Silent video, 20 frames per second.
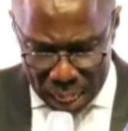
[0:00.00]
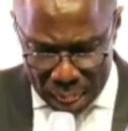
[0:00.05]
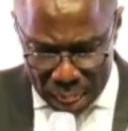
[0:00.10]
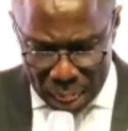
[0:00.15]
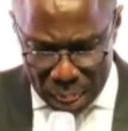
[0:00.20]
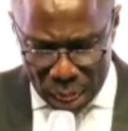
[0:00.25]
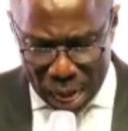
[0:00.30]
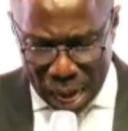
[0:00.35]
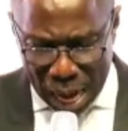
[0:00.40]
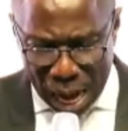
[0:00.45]

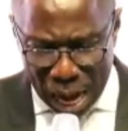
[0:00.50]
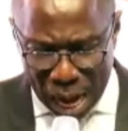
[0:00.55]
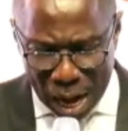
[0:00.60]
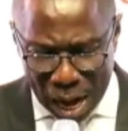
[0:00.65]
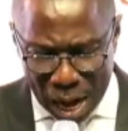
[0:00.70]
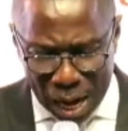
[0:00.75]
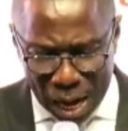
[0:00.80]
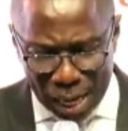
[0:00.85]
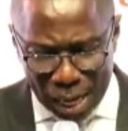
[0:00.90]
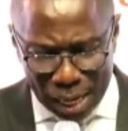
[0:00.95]

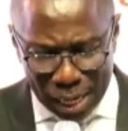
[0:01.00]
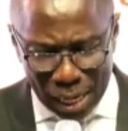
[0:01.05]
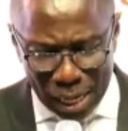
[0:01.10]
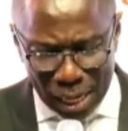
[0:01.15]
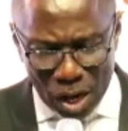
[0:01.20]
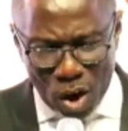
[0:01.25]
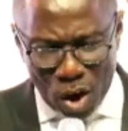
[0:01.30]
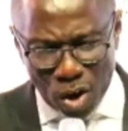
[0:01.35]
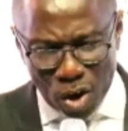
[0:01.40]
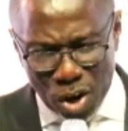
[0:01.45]
Our
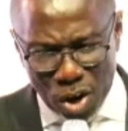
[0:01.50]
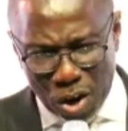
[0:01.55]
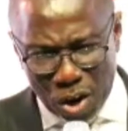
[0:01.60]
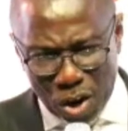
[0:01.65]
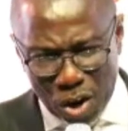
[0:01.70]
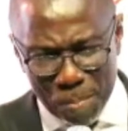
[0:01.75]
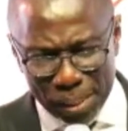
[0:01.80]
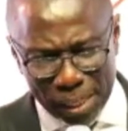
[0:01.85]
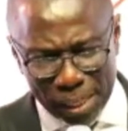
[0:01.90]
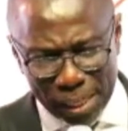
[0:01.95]

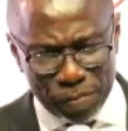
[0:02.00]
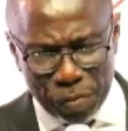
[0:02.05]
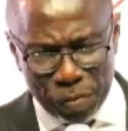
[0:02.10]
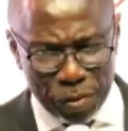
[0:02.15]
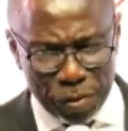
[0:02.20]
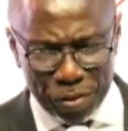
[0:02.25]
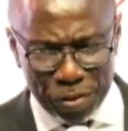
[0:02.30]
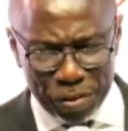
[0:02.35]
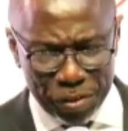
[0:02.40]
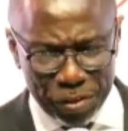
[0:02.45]
uncommitted foreign
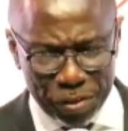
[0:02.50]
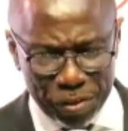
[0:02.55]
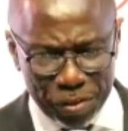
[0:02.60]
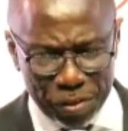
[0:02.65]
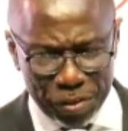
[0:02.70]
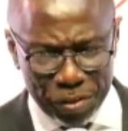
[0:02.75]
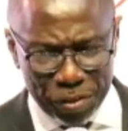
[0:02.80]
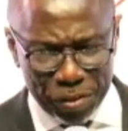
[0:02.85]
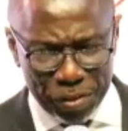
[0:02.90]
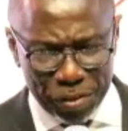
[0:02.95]
reserves,
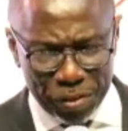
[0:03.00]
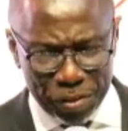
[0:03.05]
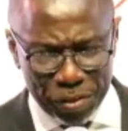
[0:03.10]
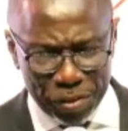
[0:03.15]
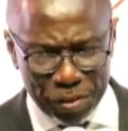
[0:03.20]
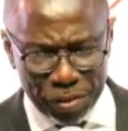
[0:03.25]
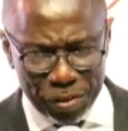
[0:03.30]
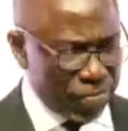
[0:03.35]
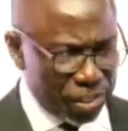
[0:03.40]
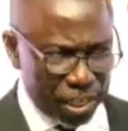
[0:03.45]
because
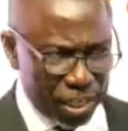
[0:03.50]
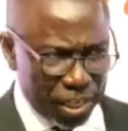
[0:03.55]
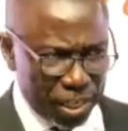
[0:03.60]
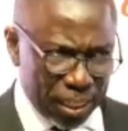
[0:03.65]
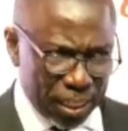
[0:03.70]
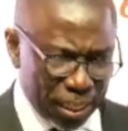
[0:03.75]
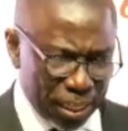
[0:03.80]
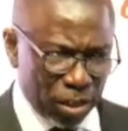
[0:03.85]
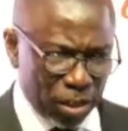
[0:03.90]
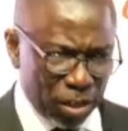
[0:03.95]
every day they tell
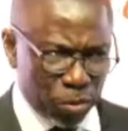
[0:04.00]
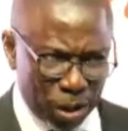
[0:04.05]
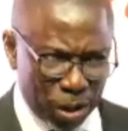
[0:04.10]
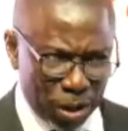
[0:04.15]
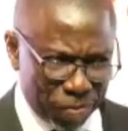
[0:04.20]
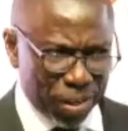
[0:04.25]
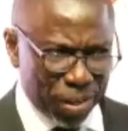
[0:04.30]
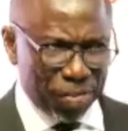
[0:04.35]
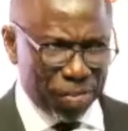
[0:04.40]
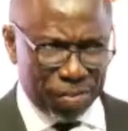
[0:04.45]
us we have
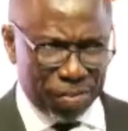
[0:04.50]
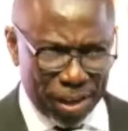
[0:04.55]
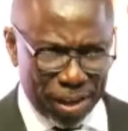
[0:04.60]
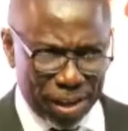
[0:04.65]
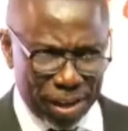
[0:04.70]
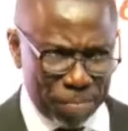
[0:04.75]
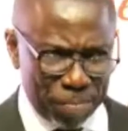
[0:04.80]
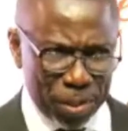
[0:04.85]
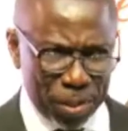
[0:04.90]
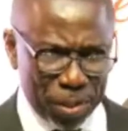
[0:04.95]
35
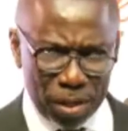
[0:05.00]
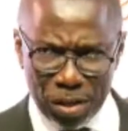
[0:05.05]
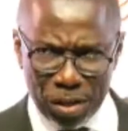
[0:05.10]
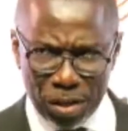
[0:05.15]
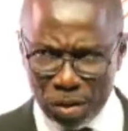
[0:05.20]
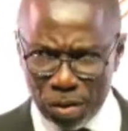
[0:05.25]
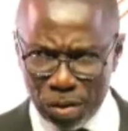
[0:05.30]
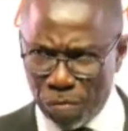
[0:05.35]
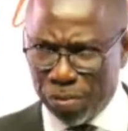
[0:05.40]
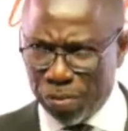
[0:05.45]
billion or
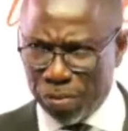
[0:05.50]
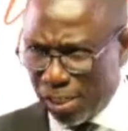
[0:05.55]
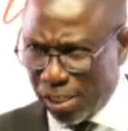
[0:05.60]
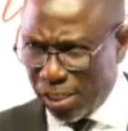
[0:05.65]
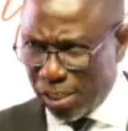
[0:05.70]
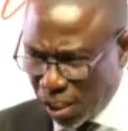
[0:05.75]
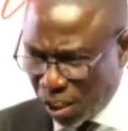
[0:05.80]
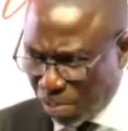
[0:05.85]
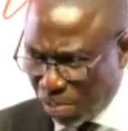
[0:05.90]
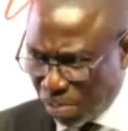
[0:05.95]
36
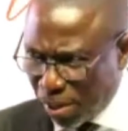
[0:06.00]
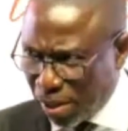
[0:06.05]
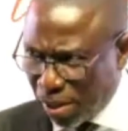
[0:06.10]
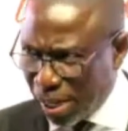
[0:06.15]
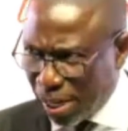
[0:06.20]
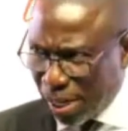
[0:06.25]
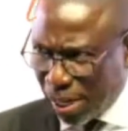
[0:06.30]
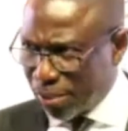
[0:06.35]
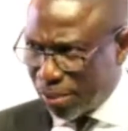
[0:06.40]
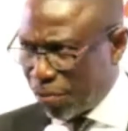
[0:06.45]
billion as
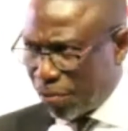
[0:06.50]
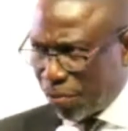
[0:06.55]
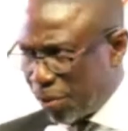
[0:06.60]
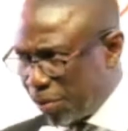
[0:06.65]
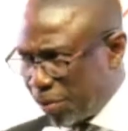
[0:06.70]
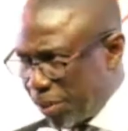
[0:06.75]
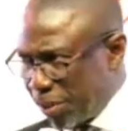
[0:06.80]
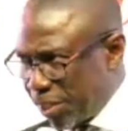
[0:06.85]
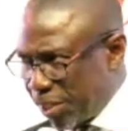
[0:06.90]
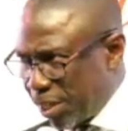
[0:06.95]
foreign
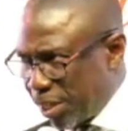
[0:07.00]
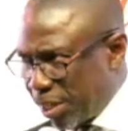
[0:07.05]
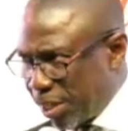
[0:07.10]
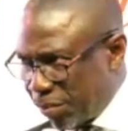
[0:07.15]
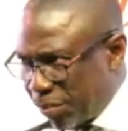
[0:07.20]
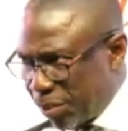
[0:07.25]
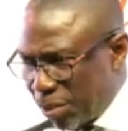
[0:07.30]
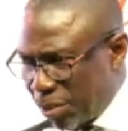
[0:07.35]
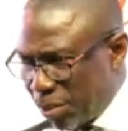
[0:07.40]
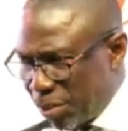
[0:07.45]
reserves,
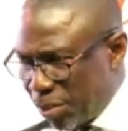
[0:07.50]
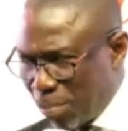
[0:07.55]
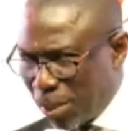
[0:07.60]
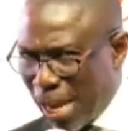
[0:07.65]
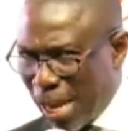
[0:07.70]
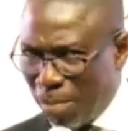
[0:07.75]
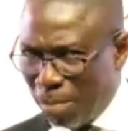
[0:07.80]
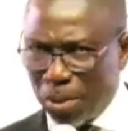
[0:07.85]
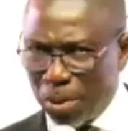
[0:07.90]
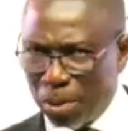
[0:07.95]
but how
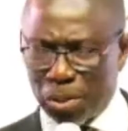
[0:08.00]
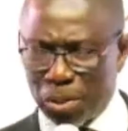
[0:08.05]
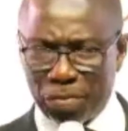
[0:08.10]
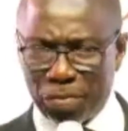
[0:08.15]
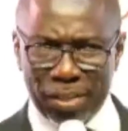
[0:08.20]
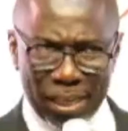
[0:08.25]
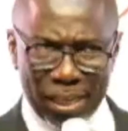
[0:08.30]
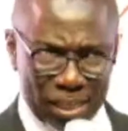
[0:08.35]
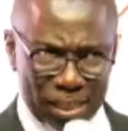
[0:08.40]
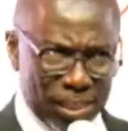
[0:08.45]
much of
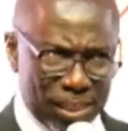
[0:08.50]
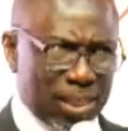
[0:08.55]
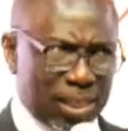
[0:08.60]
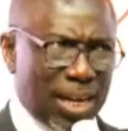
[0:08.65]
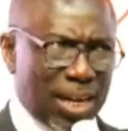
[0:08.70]
that is clear